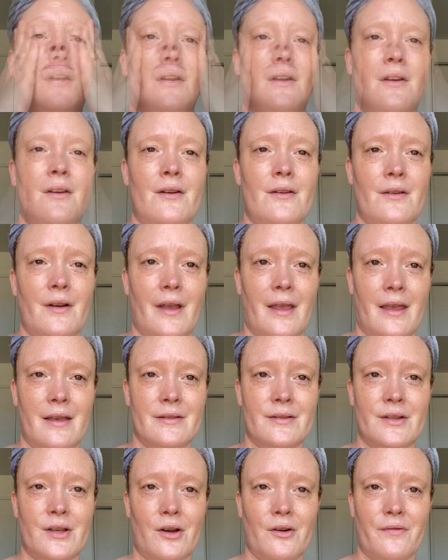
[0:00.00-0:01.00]
All right,
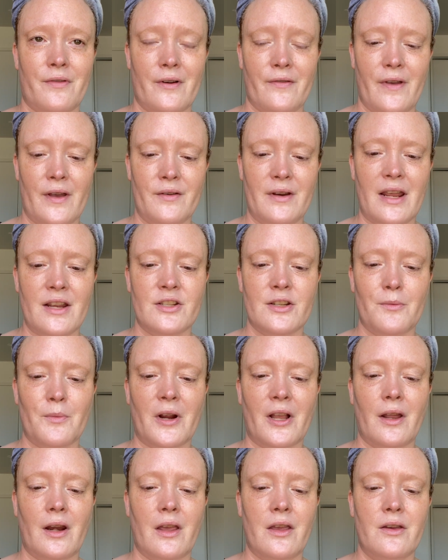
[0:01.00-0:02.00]
so for foundation, we're
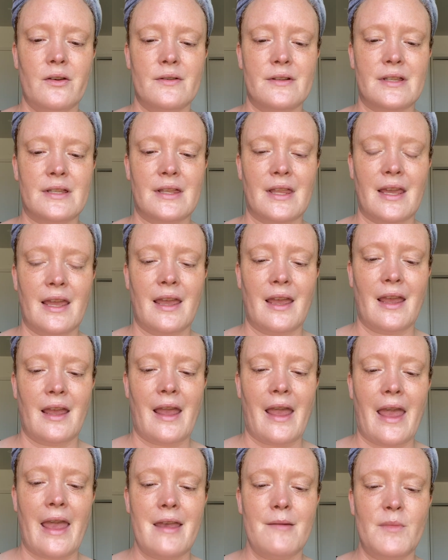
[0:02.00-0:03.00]
going to use the
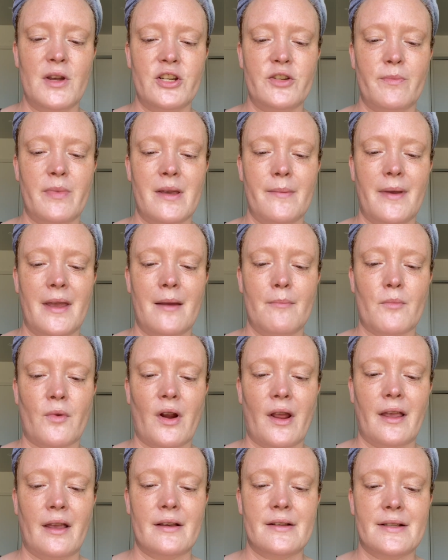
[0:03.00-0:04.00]
HEIMISH BB
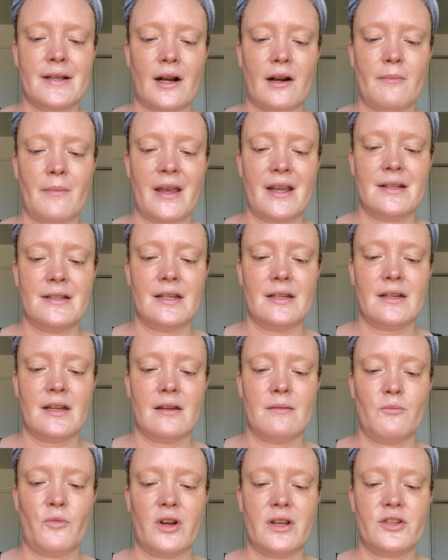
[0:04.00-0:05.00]
Moringa Ceramide
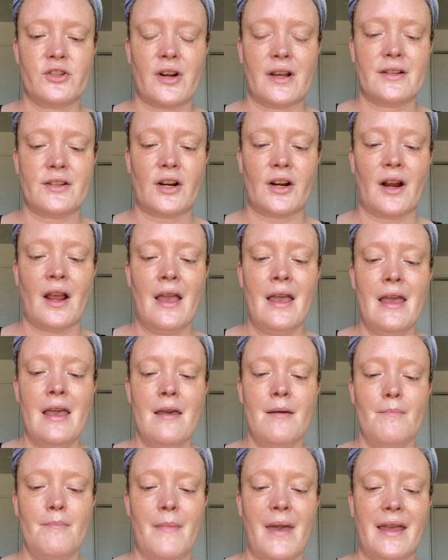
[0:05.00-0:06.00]
Tinted Moisturizer
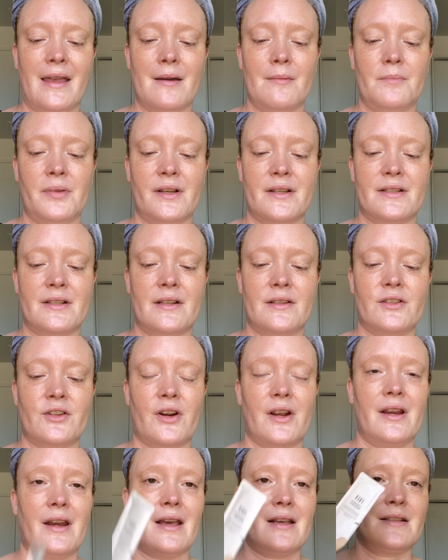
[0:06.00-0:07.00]
Makeup Plus
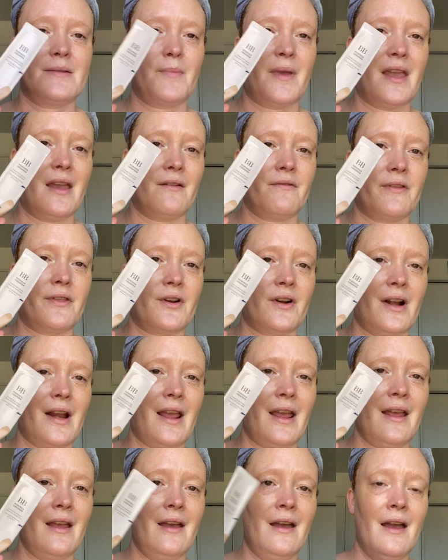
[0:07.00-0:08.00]
Sunscreen SPF
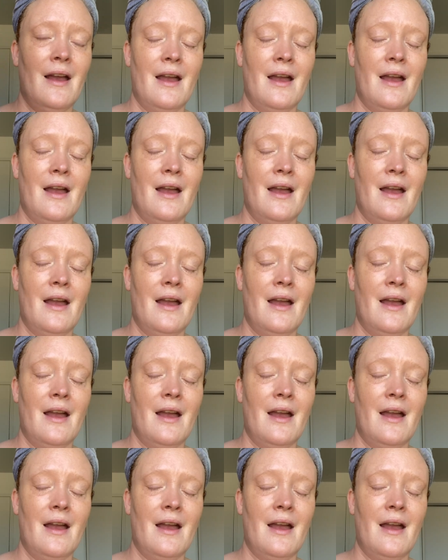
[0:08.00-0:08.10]
30.